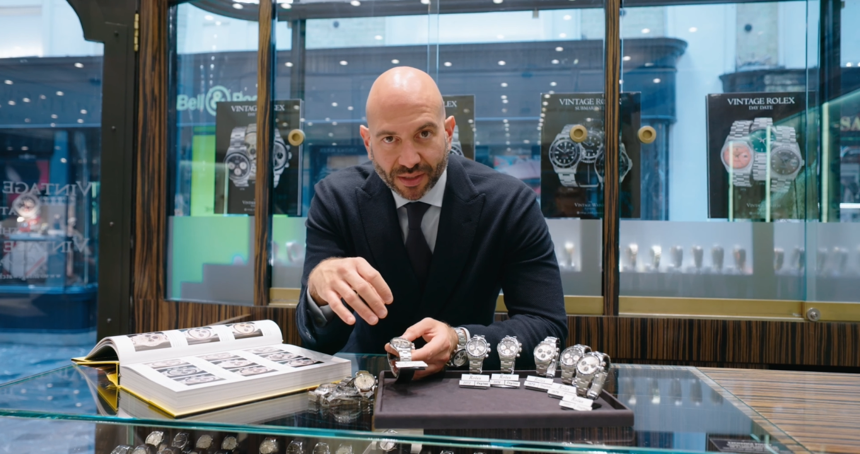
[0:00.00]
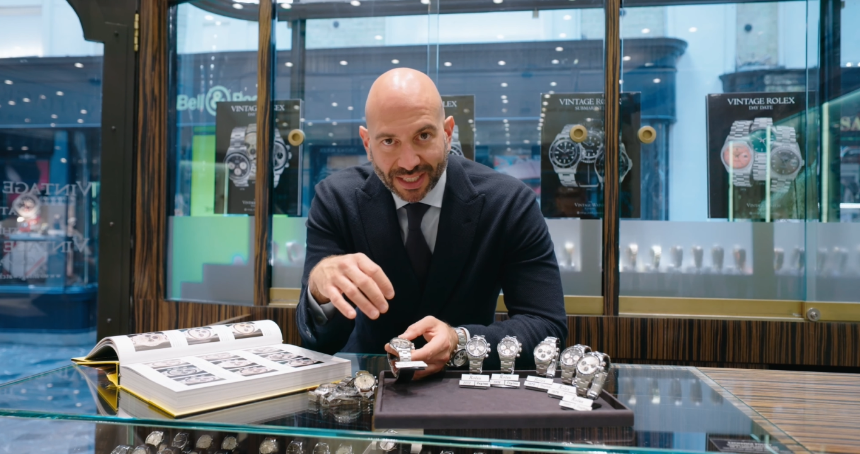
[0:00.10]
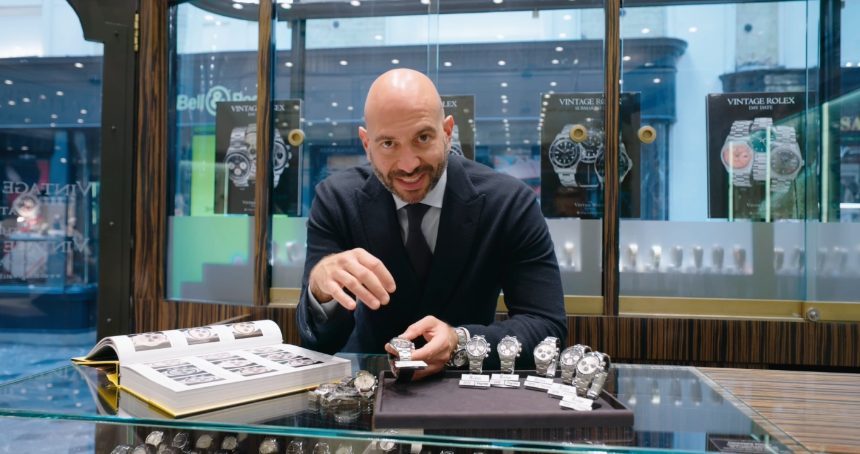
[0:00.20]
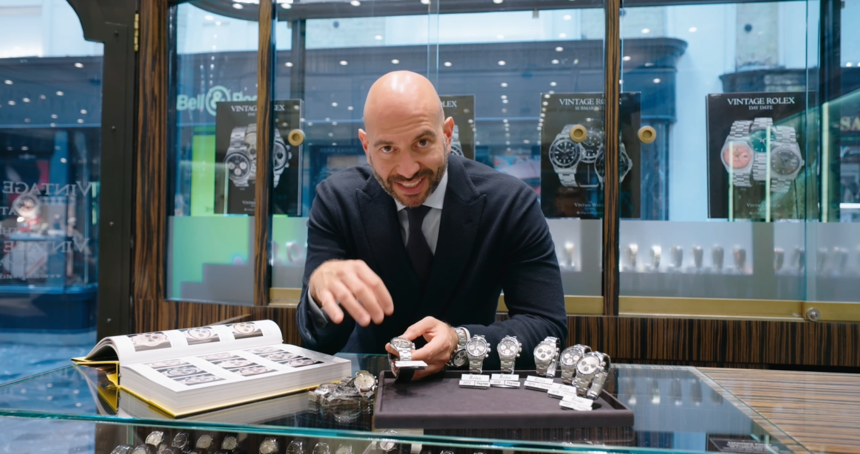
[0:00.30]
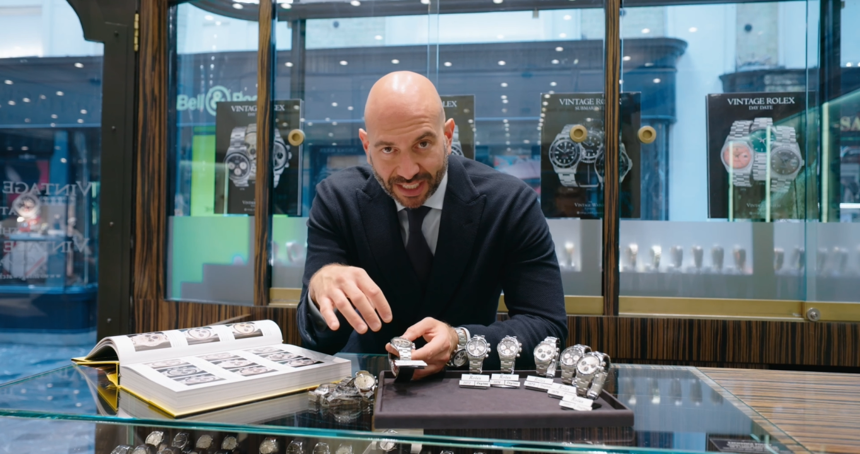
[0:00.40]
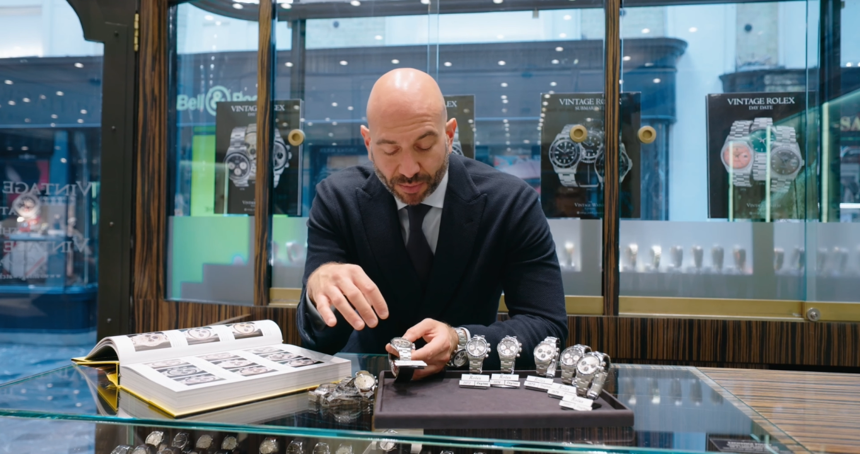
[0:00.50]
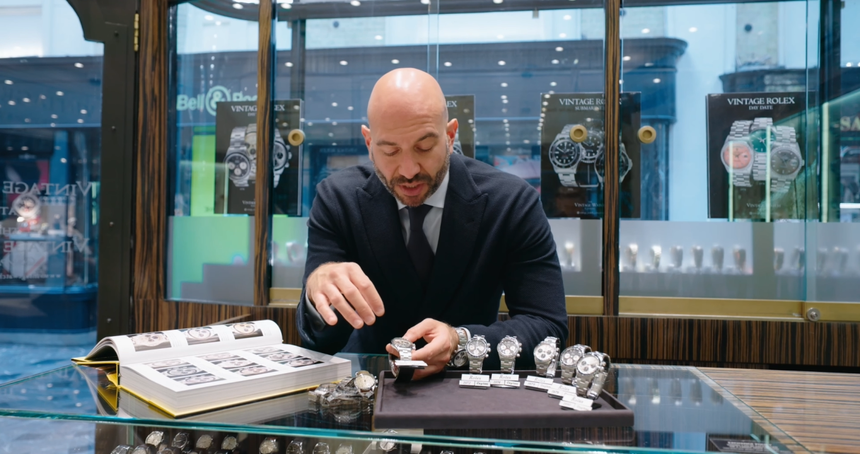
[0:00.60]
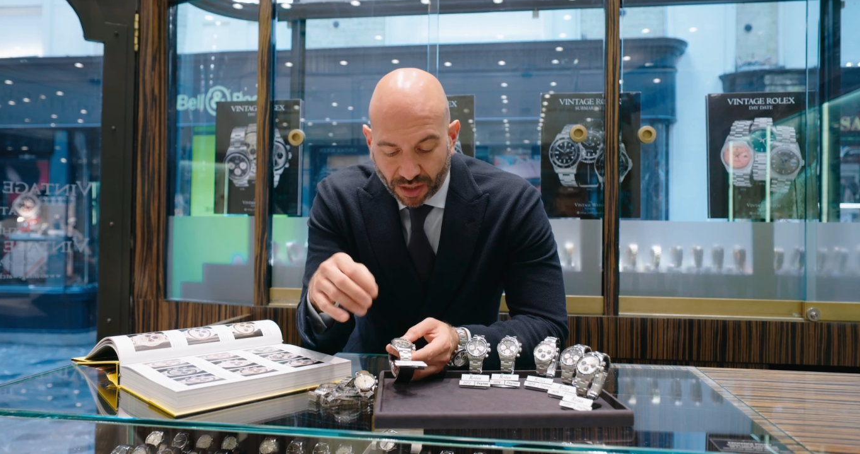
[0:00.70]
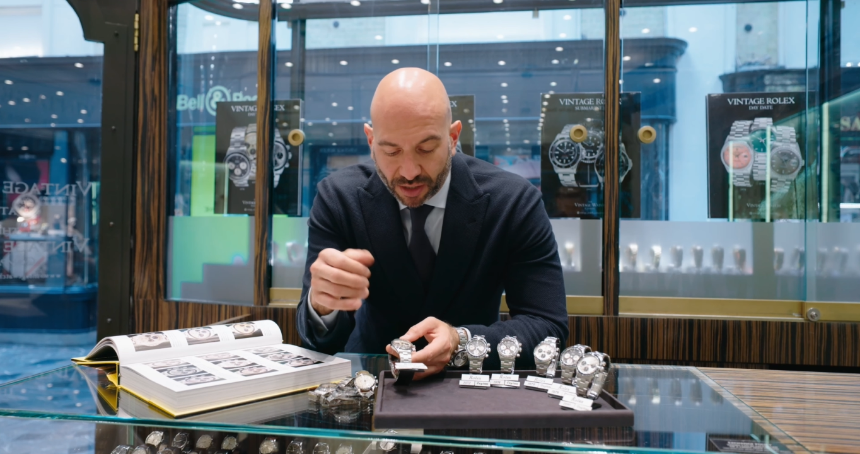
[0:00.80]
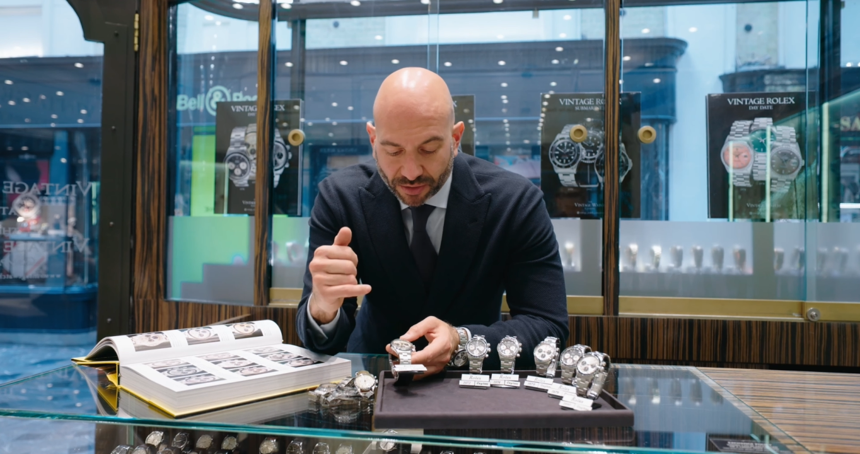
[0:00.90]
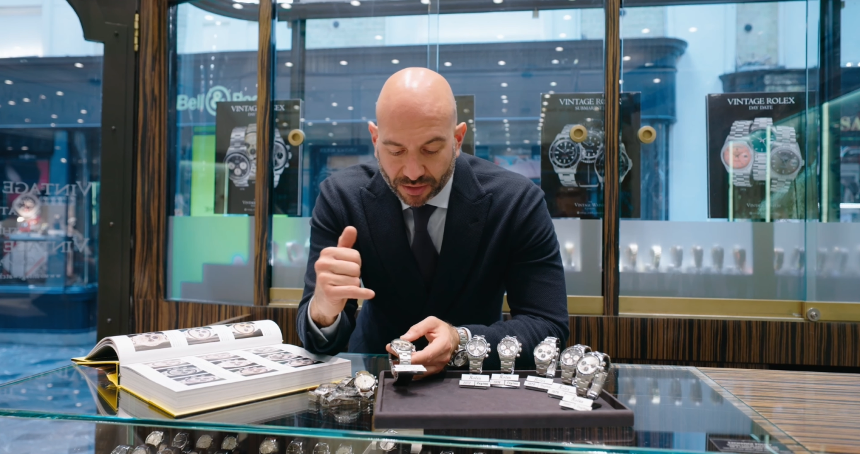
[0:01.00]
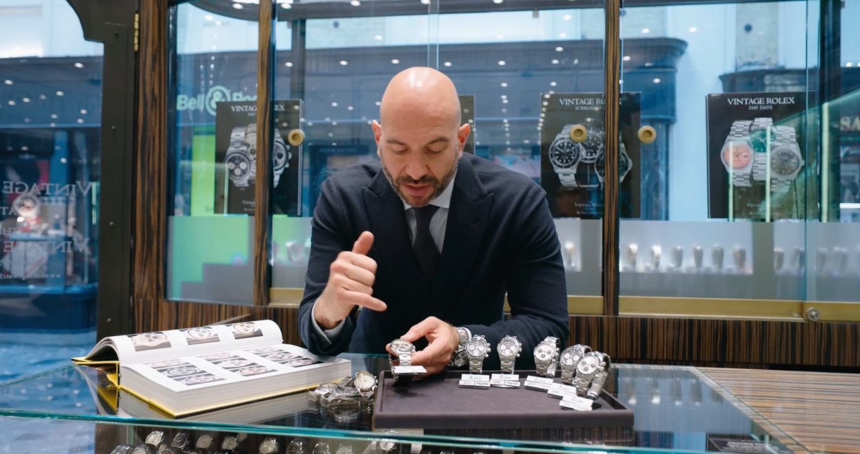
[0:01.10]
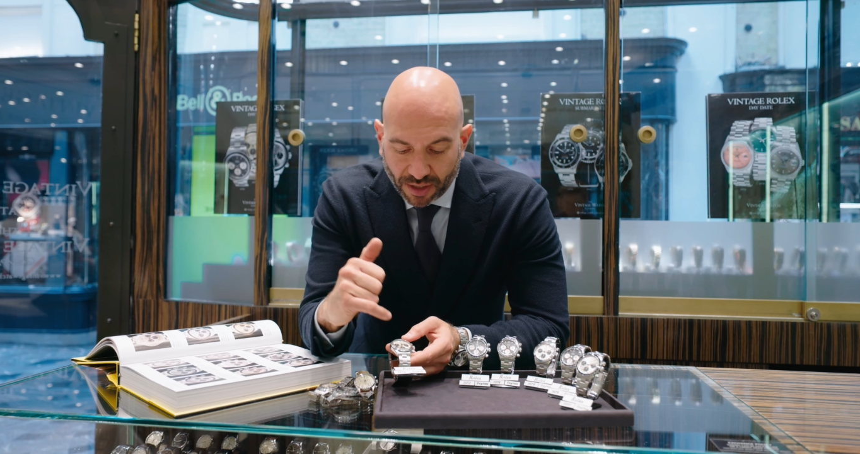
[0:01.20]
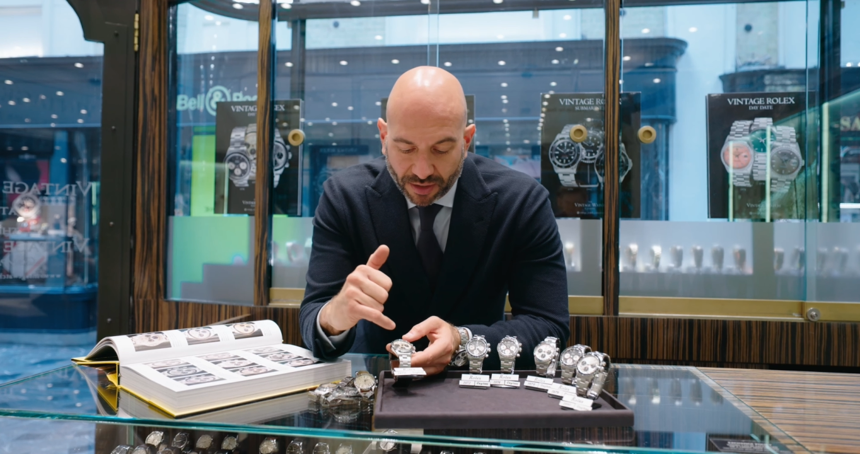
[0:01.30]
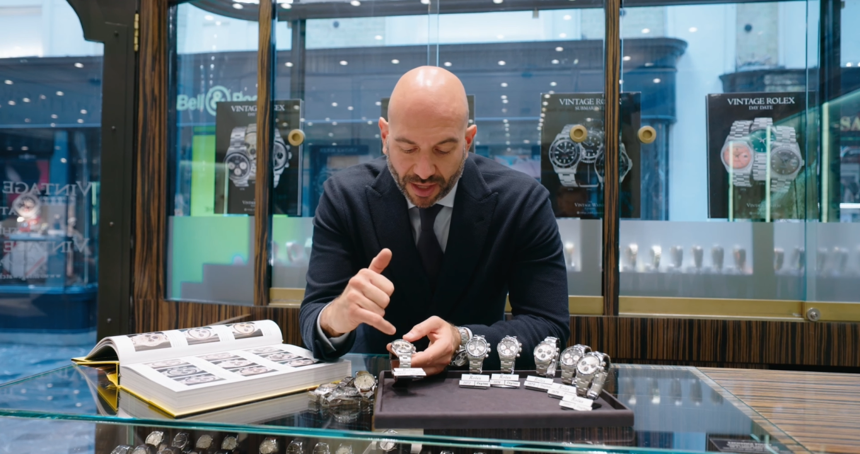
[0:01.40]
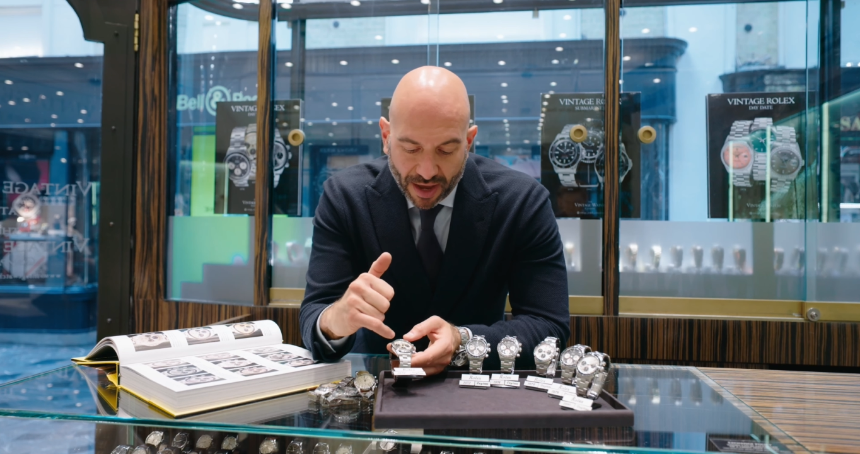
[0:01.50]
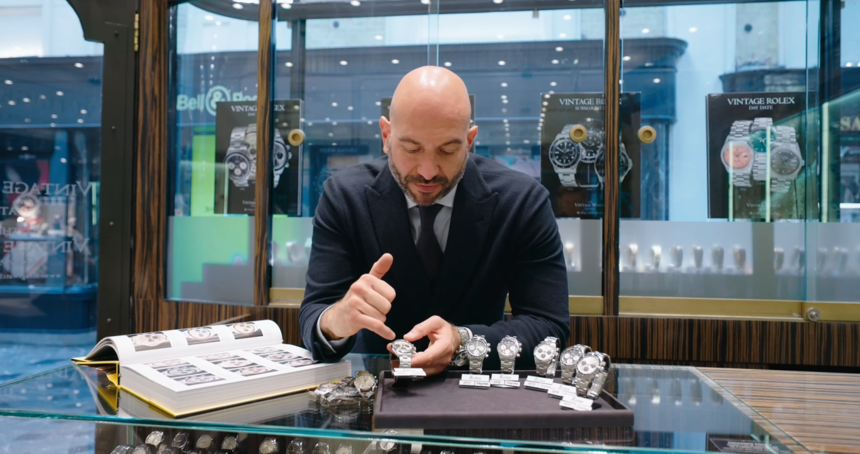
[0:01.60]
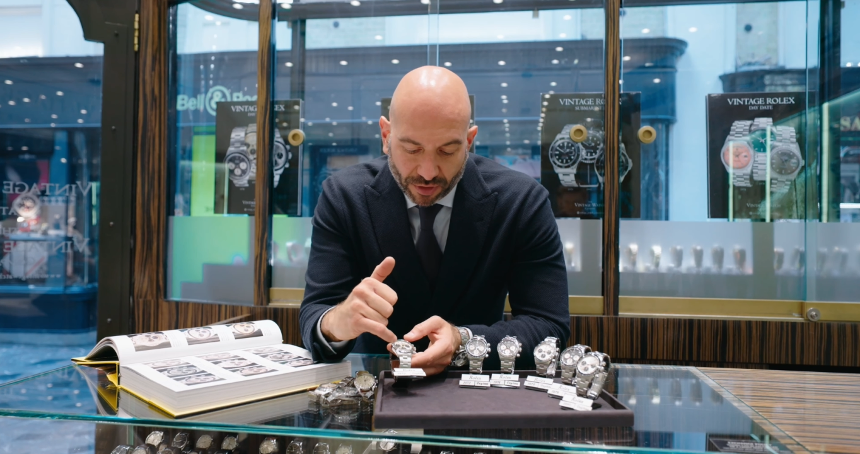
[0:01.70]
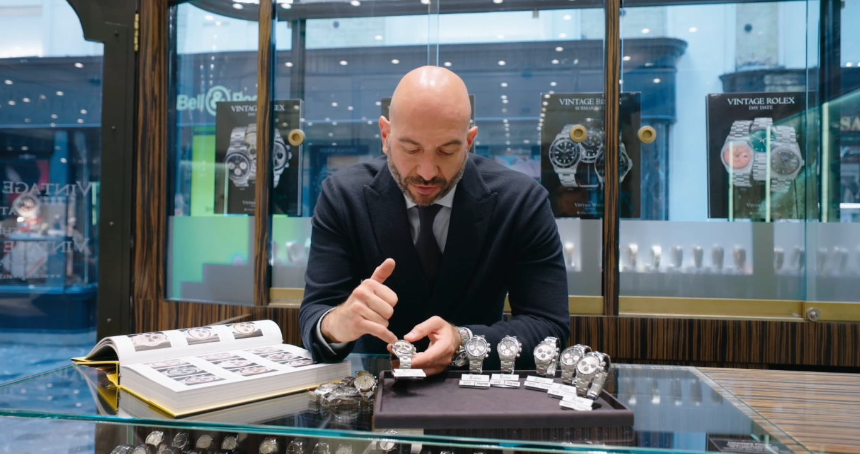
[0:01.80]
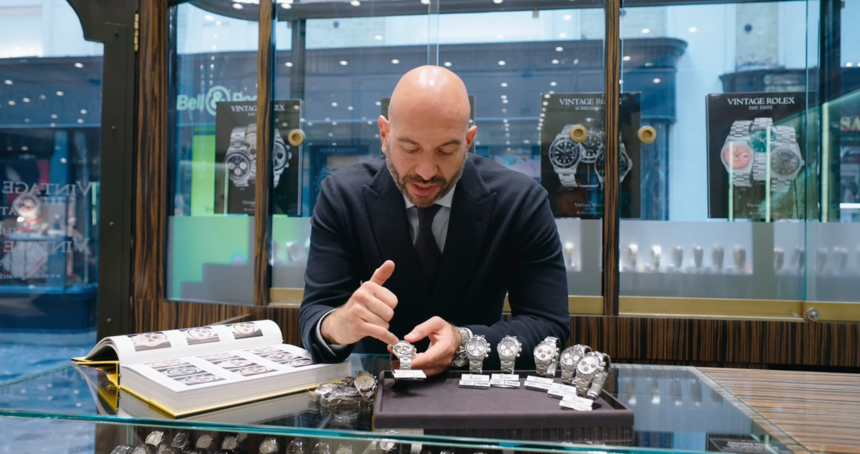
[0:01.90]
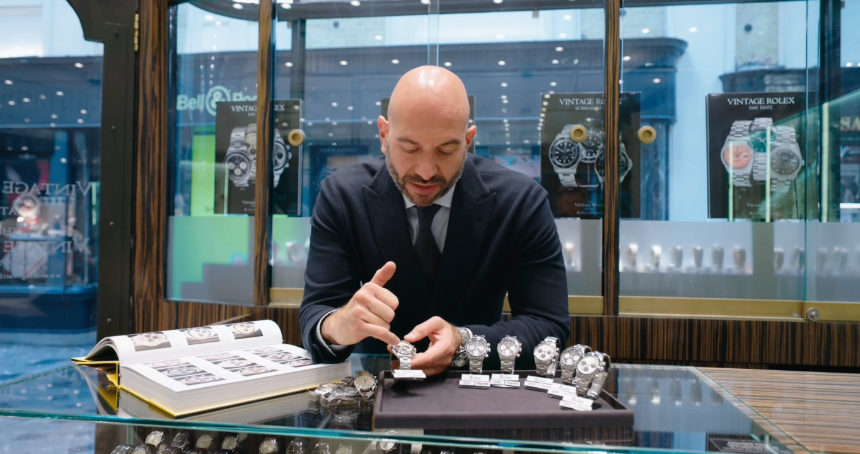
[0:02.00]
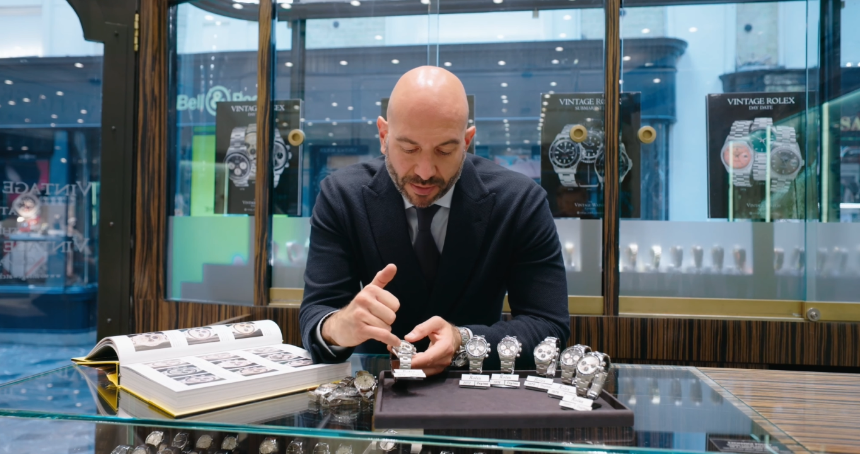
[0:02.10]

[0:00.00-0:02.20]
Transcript: as sigma dials. They have the Greek